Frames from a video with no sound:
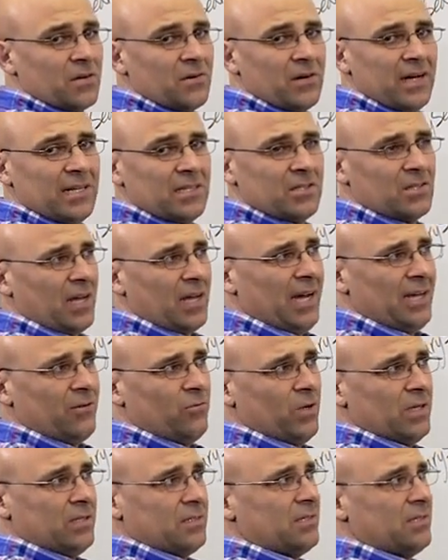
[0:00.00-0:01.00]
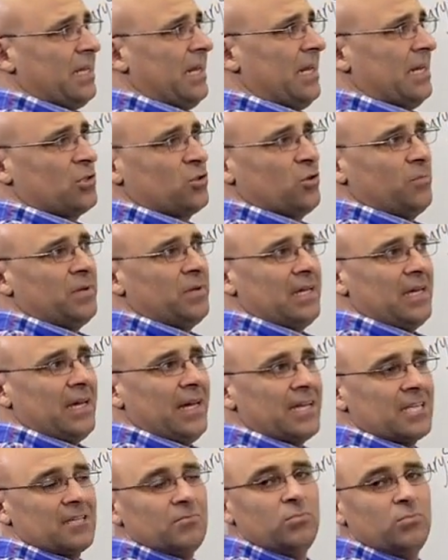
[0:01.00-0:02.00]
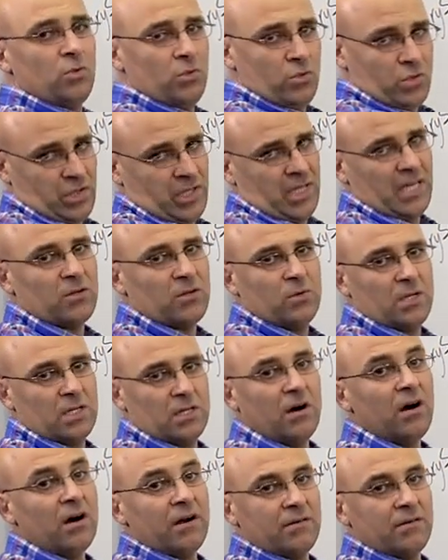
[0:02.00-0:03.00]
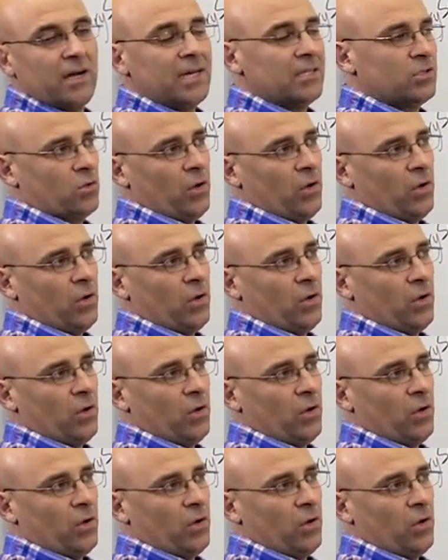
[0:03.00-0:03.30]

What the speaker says: right. I want L to be at most equal R, right?